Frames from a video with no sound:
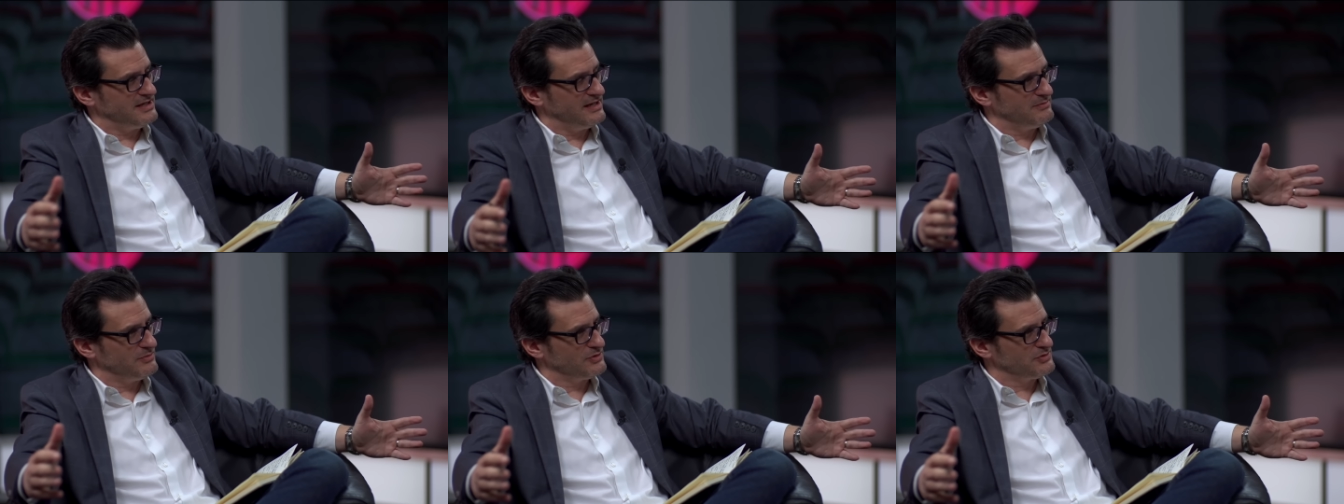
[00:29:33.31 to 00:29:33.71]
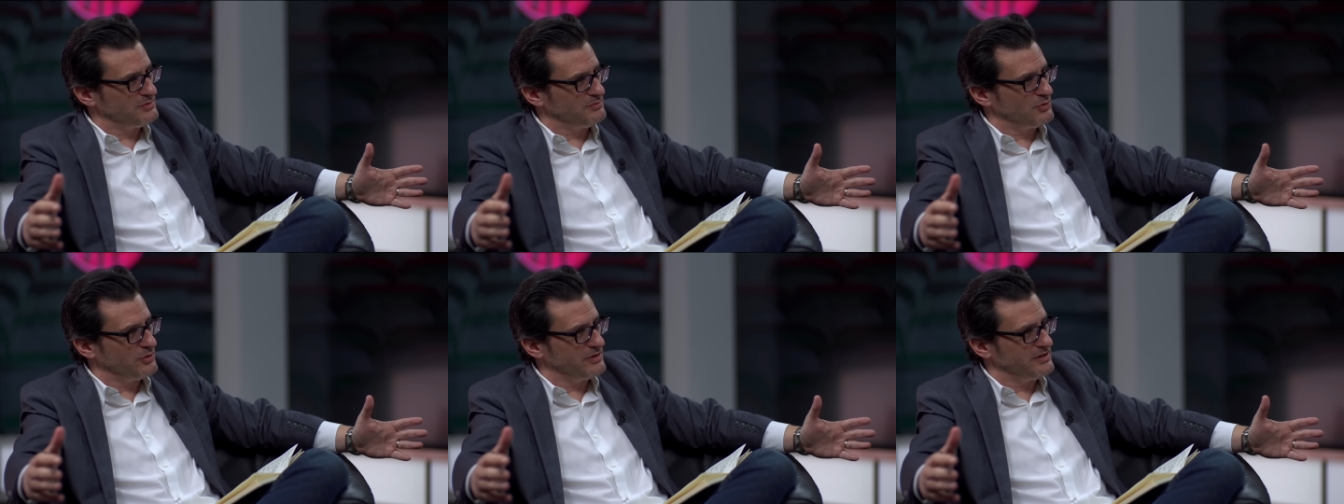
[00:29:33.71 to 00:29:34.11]
10 most
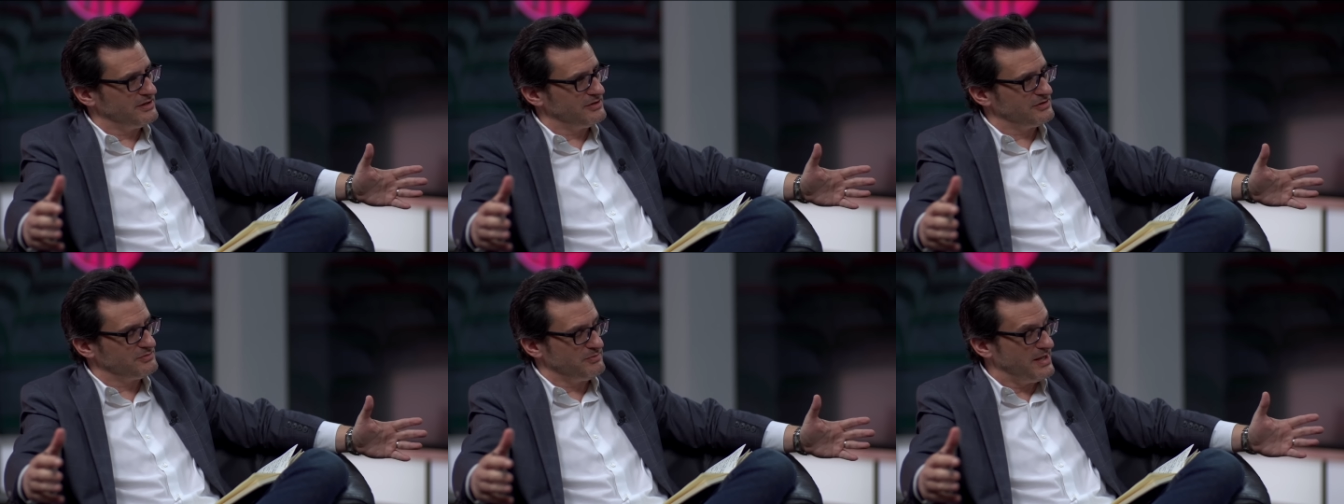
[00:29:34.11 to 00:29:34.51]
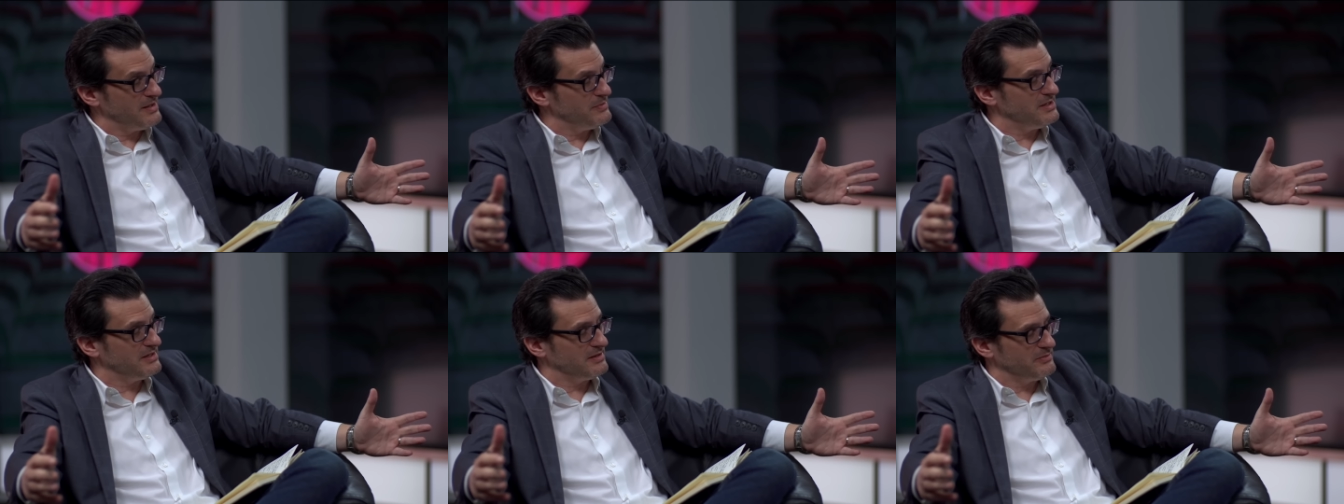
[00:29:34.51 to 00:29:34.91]
important years,
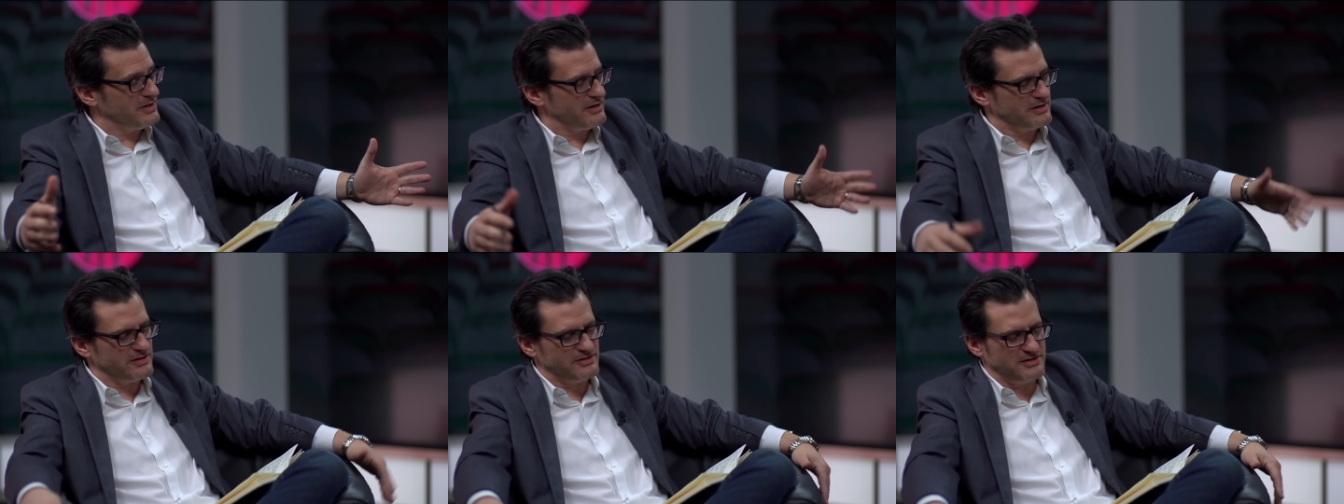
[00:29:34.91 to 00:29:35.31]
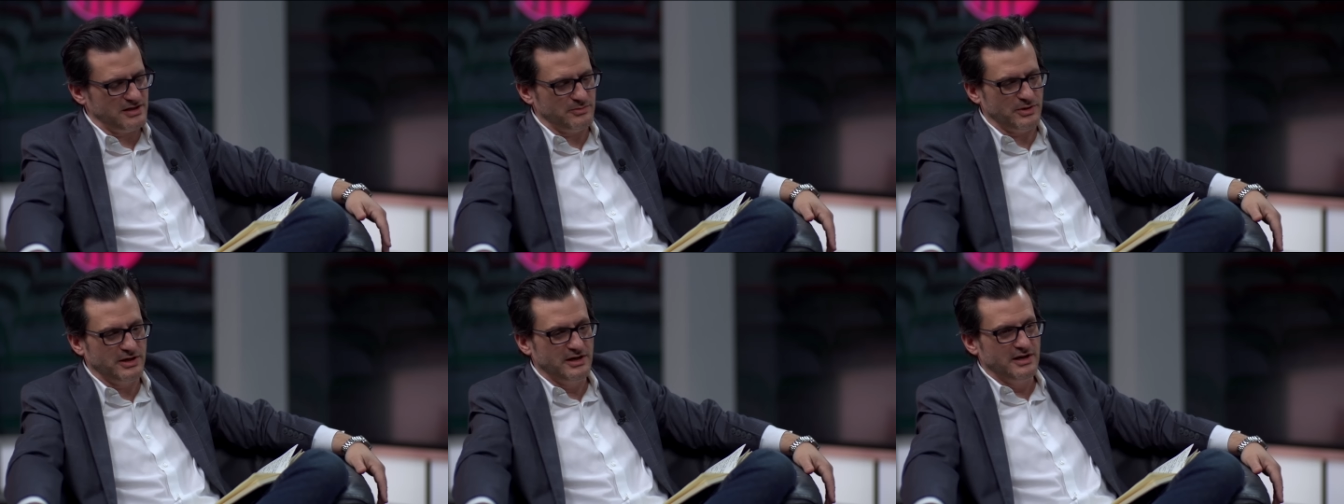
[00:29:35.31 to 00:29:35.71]
maybe, in American
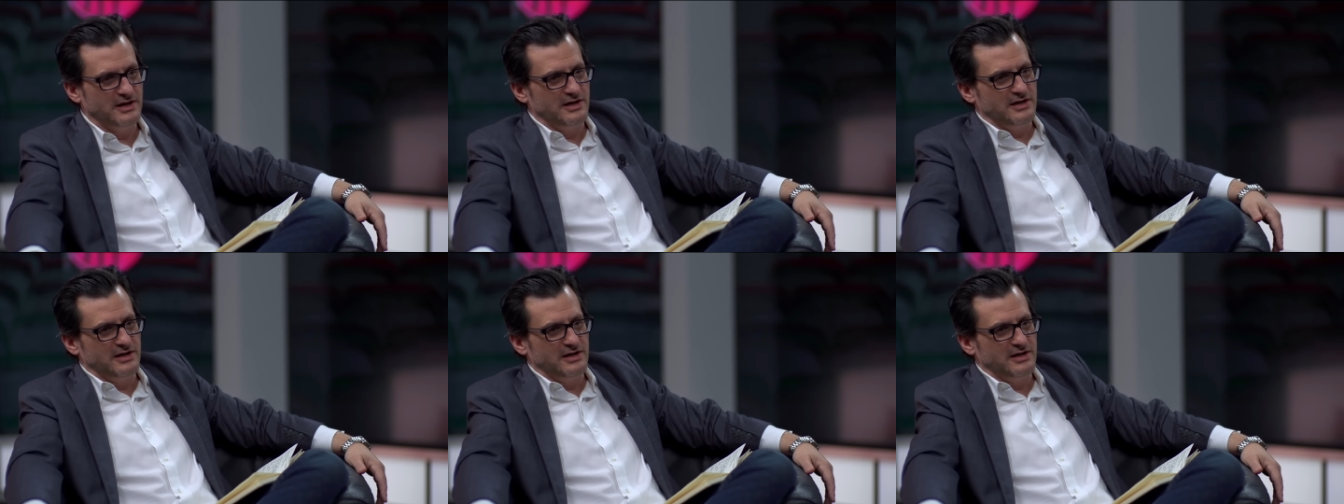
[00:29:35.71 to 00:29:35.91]
cinema.